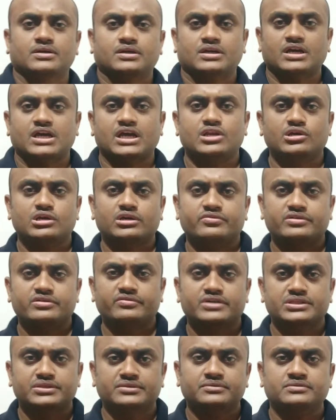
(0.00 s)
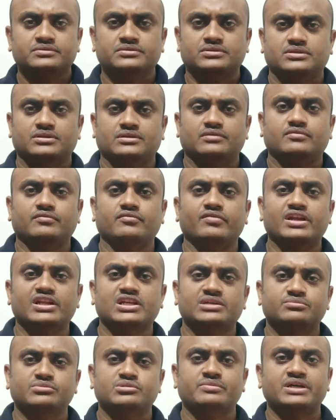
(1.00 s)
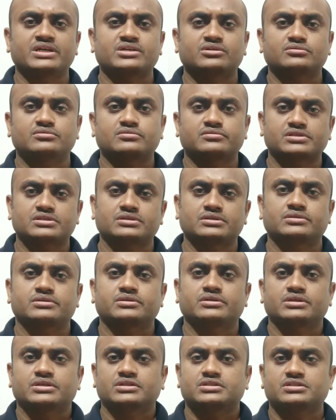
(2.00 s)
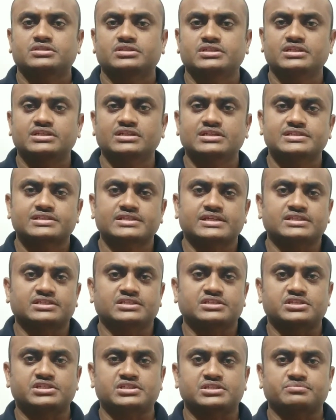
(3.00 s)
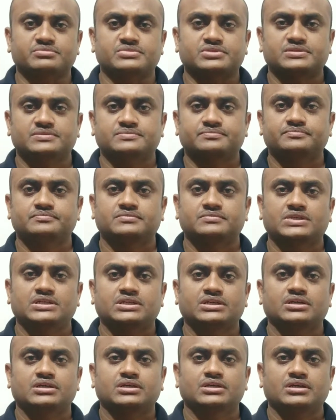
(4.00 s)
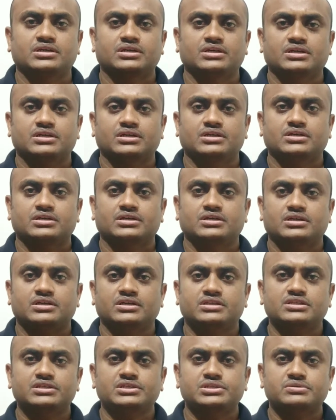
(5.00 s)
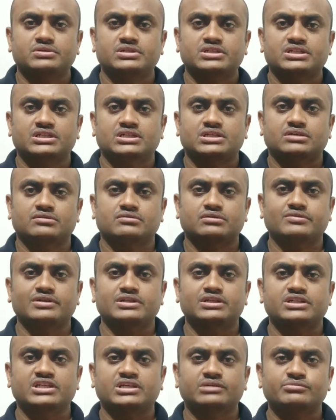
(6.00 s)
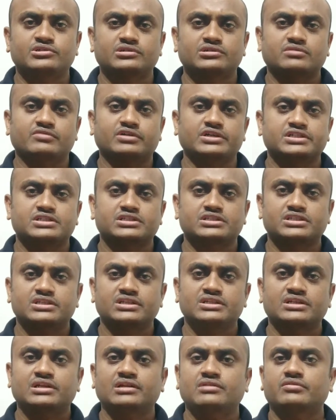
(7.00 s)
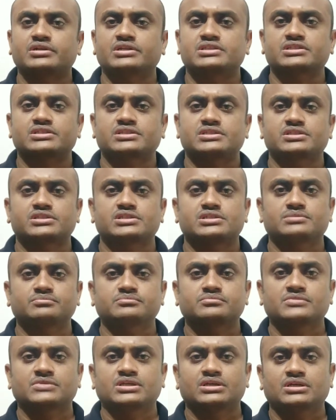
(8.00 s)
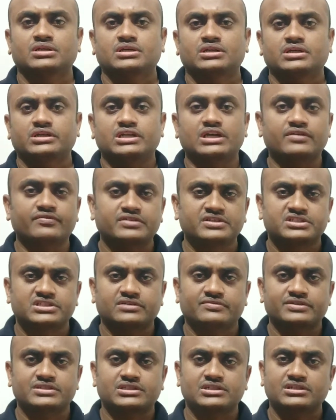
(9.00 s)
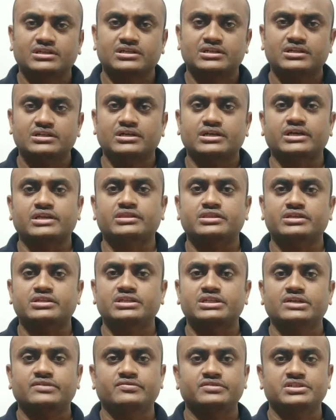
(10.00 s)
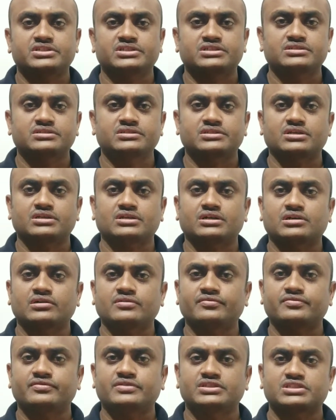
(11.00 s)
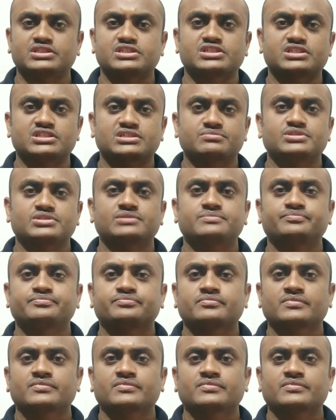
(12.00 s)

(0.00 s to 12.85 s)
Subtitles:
Hello everyone, welcome to my course Signals and Systems. In this unit we will learn about what is a signal, what is a system, definition of a signal and then definitions of systems.